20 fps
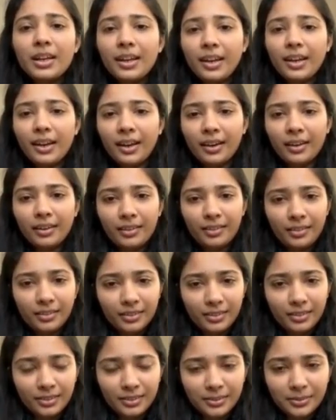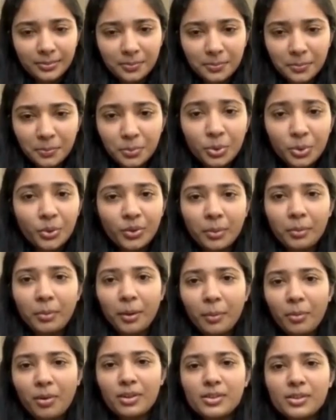and Purvi
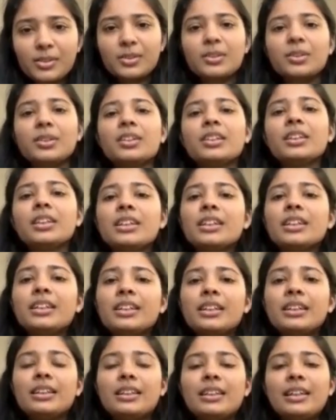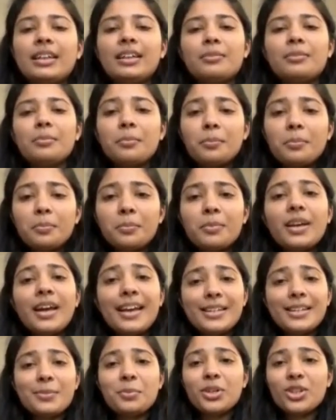ma'am also, and
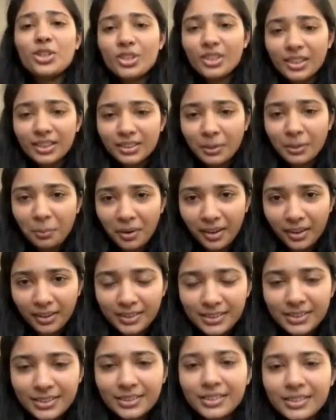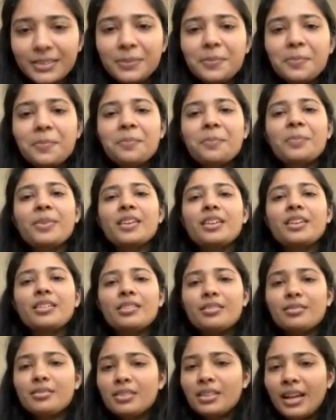especially the Mayank sir.
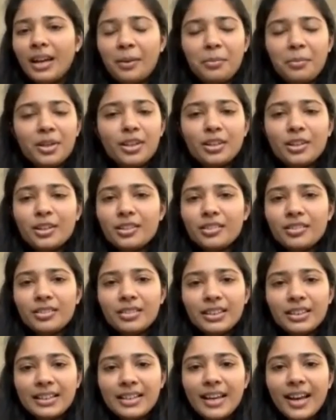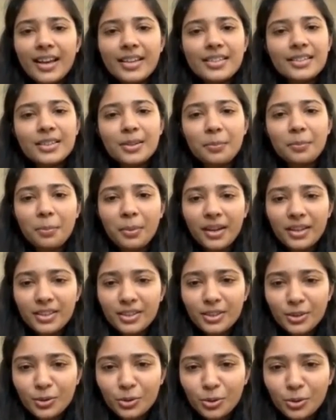I mean, he has the
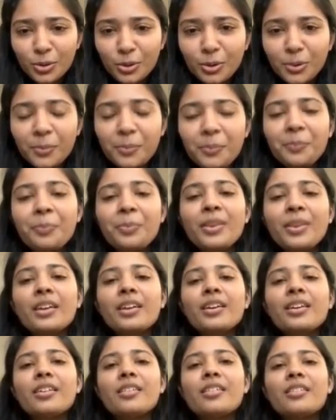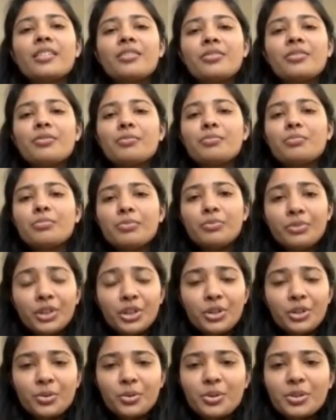best neuro
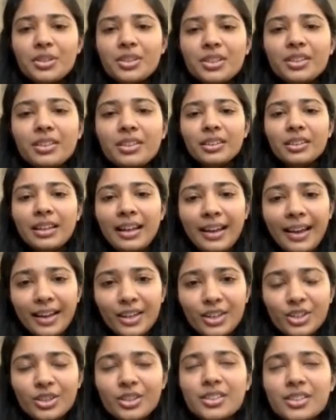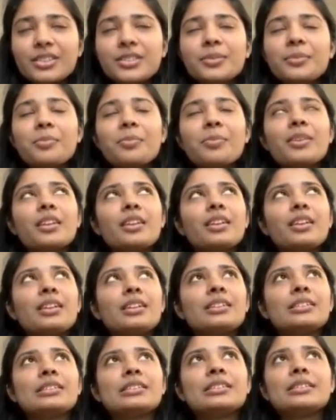videos and lectures.
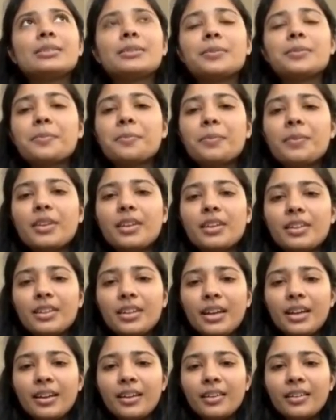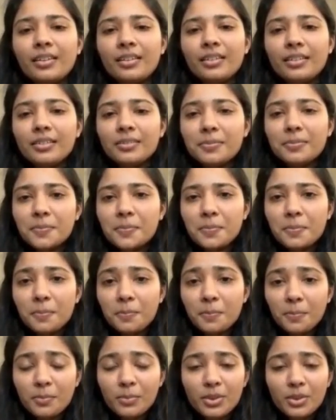Um, And
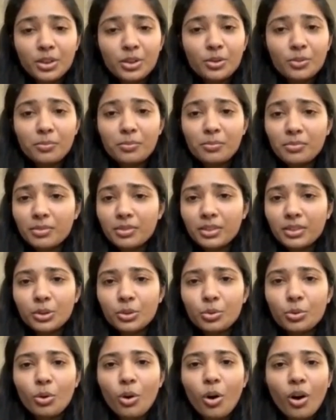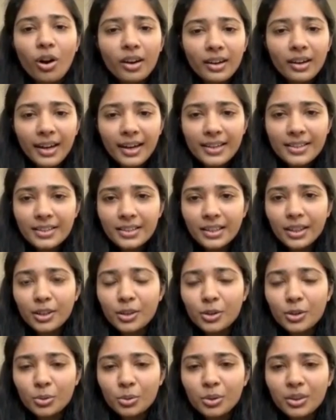you you all guys
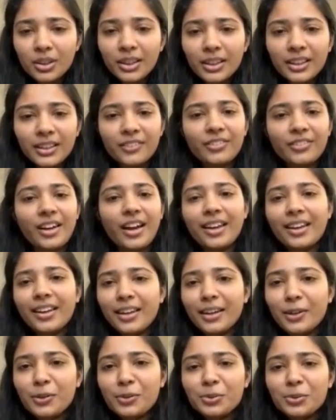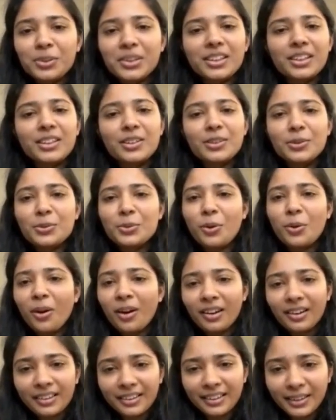can do it. If I can do it, you
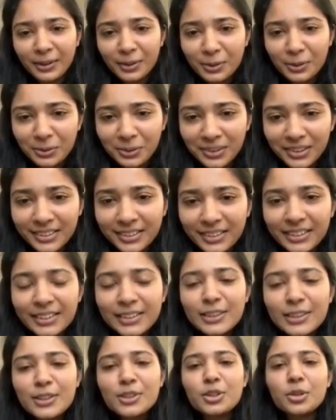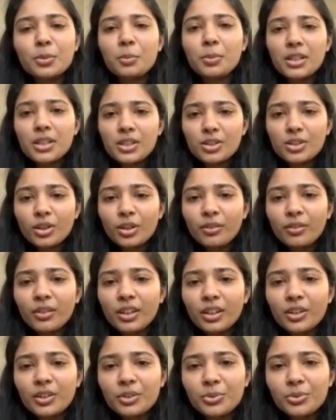all can do it. So best of
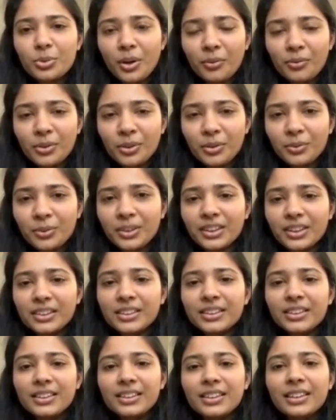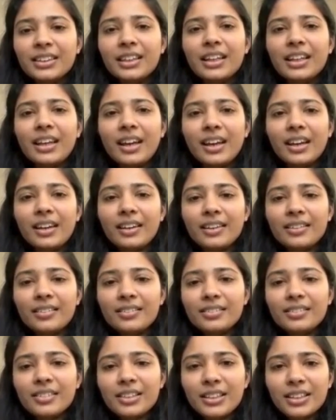luck to everyone, and
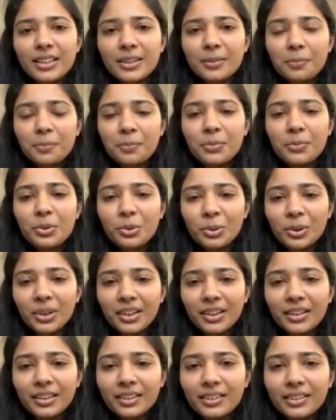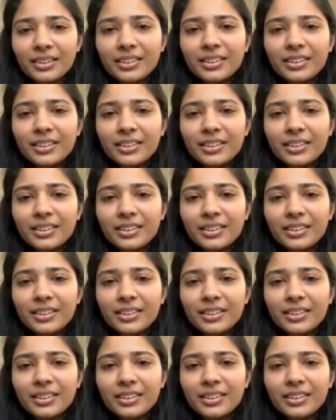keep going.